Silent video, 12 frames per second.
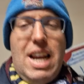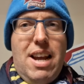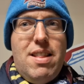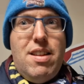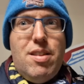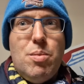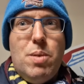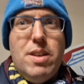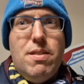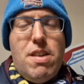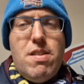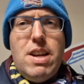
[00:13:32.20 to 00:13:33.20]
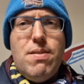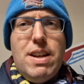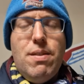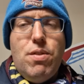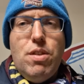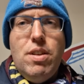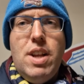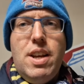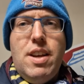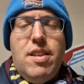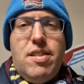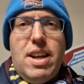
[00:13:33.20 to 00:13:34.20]
in this one. Very eventful
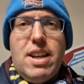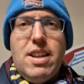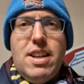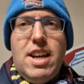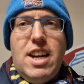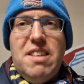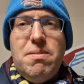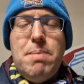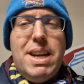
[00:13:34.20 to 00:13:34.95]
second half.